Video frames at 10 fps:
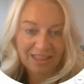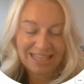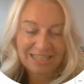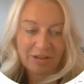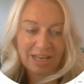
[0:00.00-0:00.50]

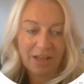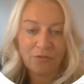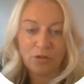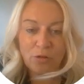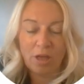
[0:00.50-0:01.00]
That's going to give
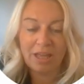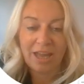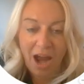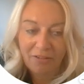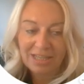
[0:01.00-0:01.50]
you
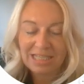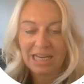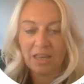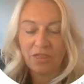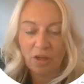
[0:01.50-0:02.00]

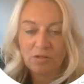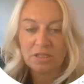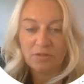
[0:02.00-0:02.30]
guaranteed thousands